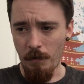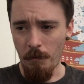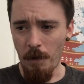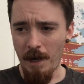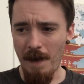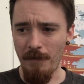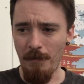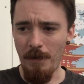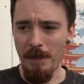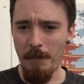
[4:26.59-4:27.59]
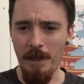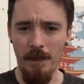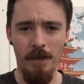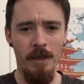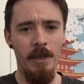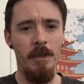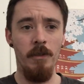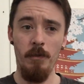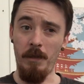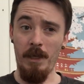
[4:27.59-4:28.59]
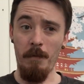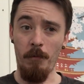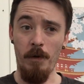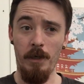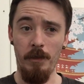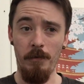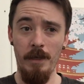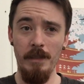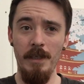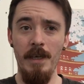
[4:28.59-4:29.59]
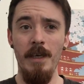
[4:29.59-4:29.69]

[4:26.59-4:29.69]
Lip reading: why I haven't really been doing the camera work and all that.